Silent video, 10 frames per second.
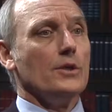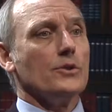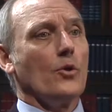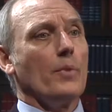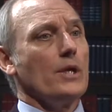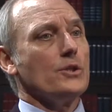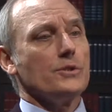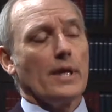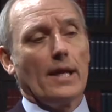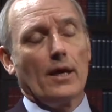So
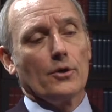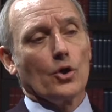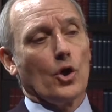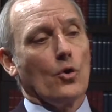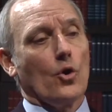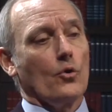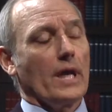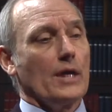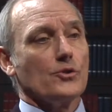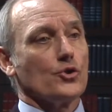patients that undergo colon
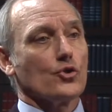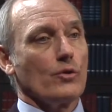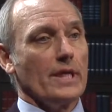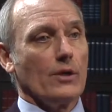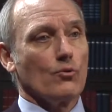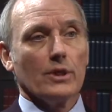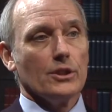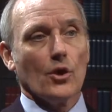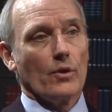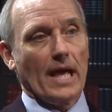cancer screening
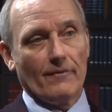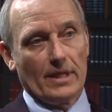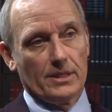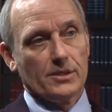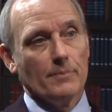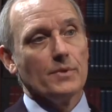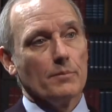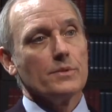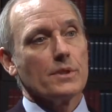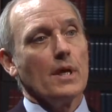really don't have any
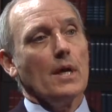symptoms,